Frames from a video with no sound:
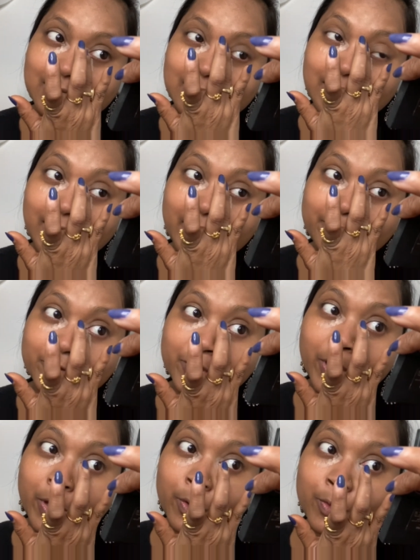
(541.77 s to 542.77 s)
I would
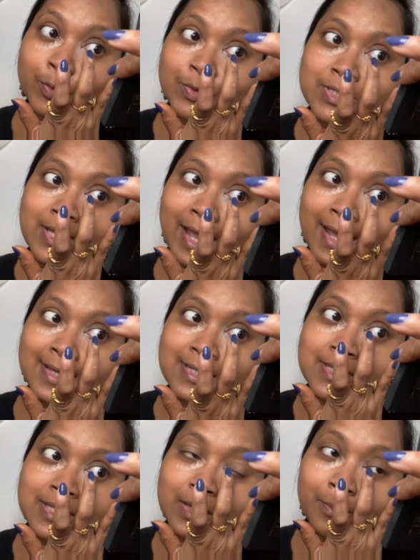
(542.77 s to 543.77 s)
use
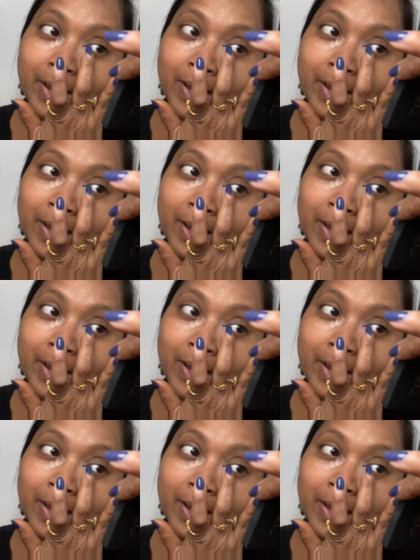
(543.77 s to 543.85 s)
as my